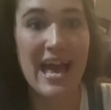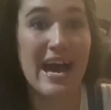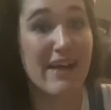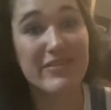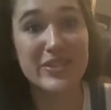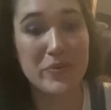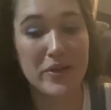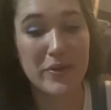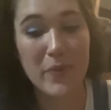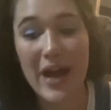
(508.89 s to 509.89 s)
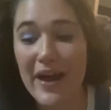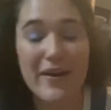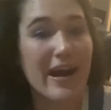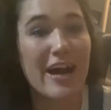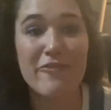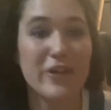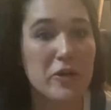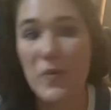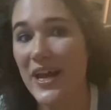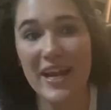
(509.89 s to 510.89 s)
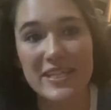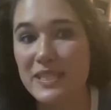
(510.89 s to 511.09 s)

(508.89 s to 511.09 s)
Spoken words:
I haven't done one in a while, I figured why not